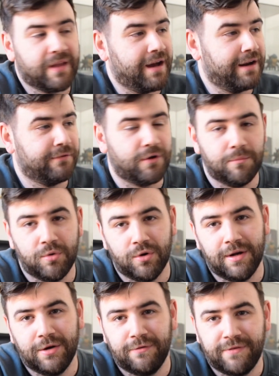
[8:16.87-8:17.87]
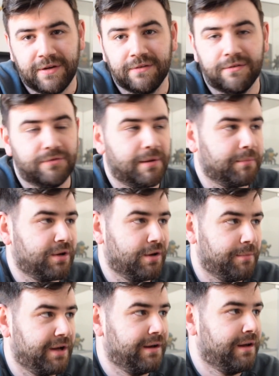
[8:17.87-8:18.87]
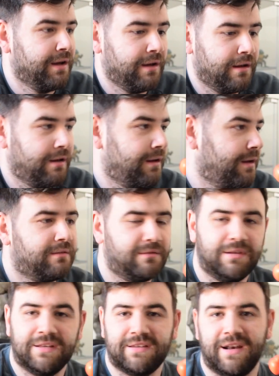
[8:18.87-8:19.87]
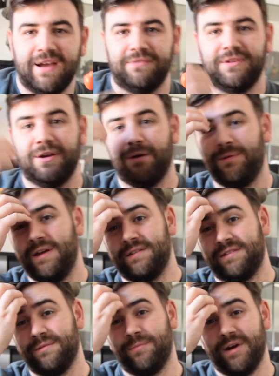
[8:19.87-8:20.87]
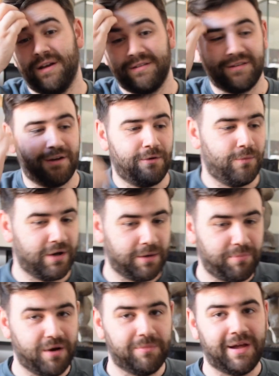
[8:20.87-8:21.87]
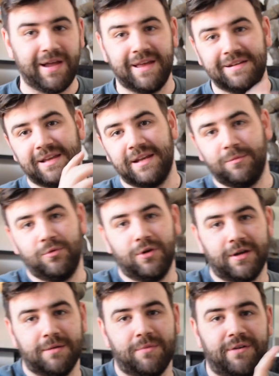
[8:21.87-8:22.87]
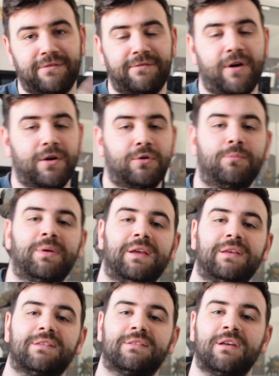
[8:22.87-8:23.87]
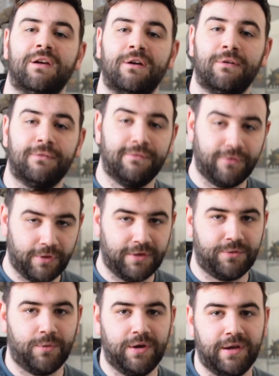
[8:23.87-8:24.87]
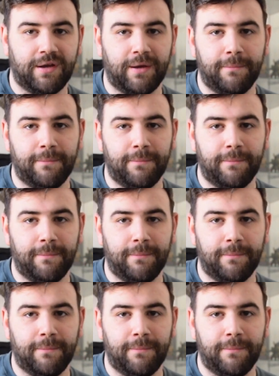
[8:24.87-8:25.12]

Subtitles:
And I've got more little figures of them coming. It's going to have to go in there somewhere. So we're going to pop that in, and then we'll look at my final piece for this week.